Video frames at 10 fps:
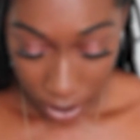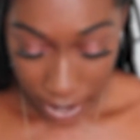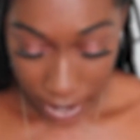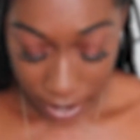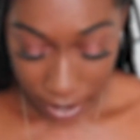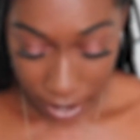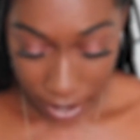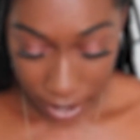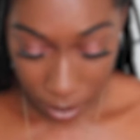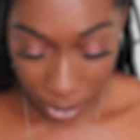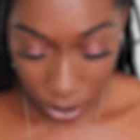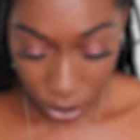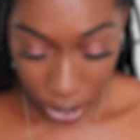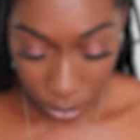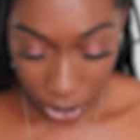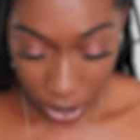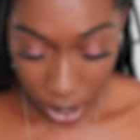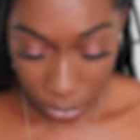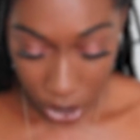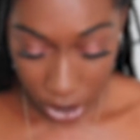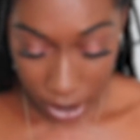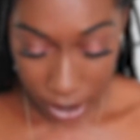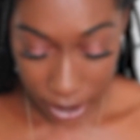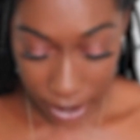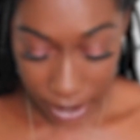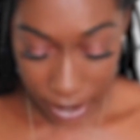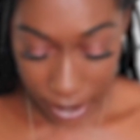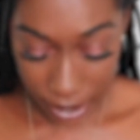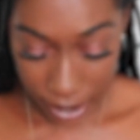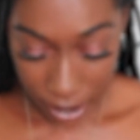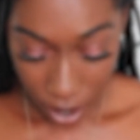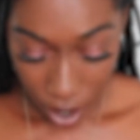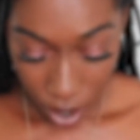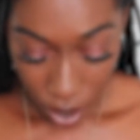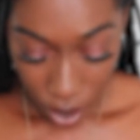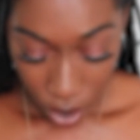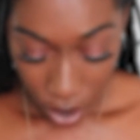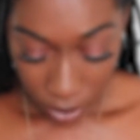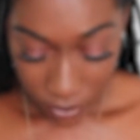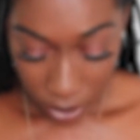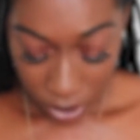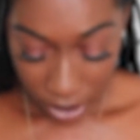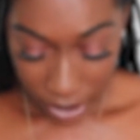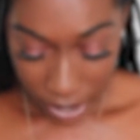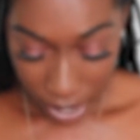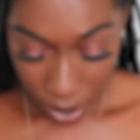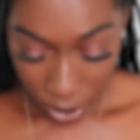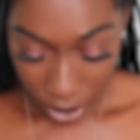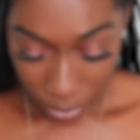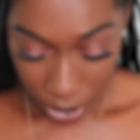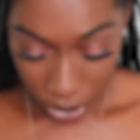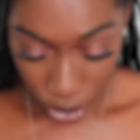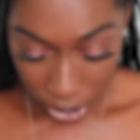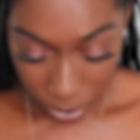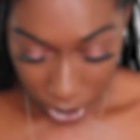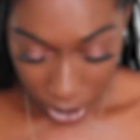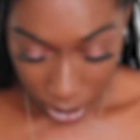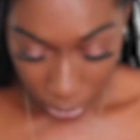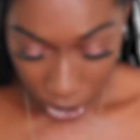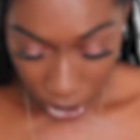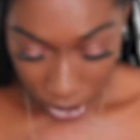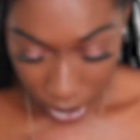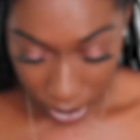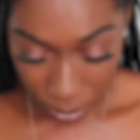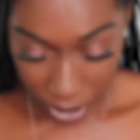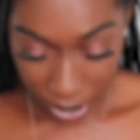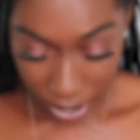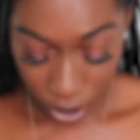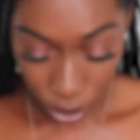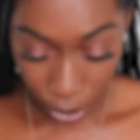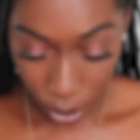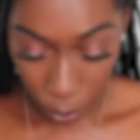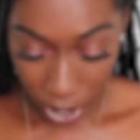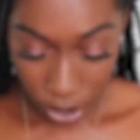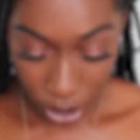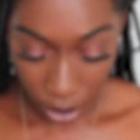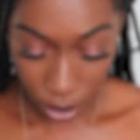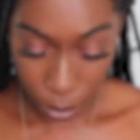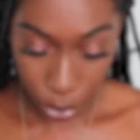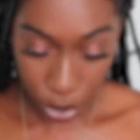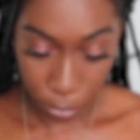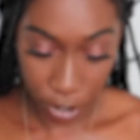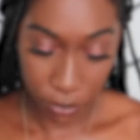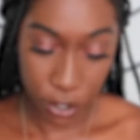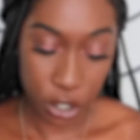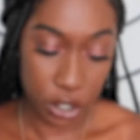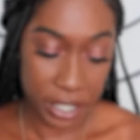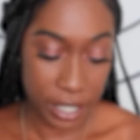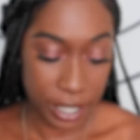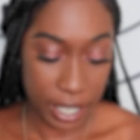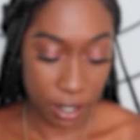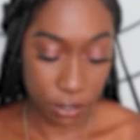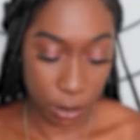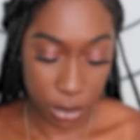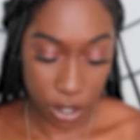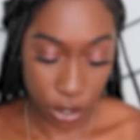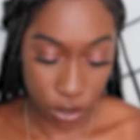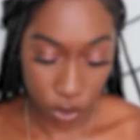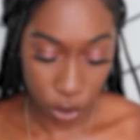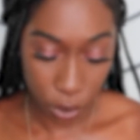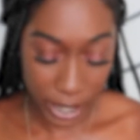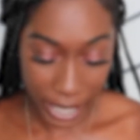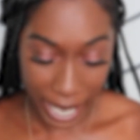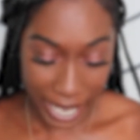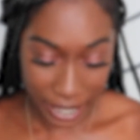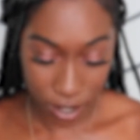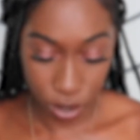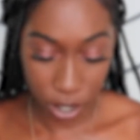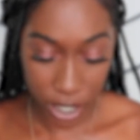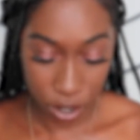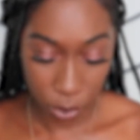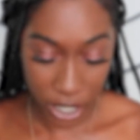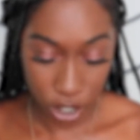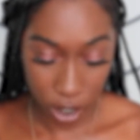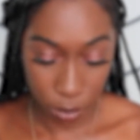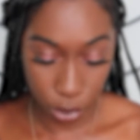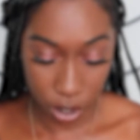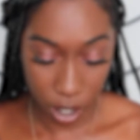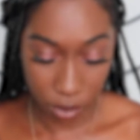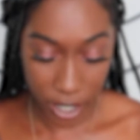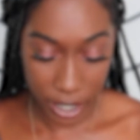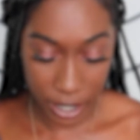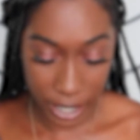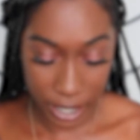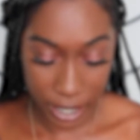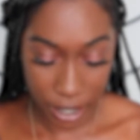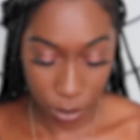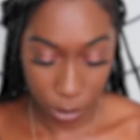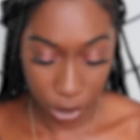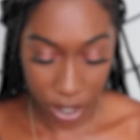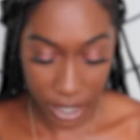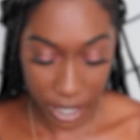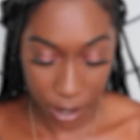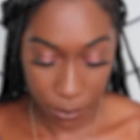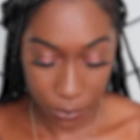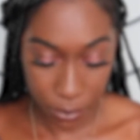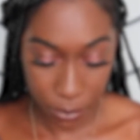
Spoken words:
And the thing about transparent images is, see, I go to image. A transparent image is going to be that gray and white checkerboard, but if you're looking at it from search view and it has this gray and white checkerboard already, like this one per se,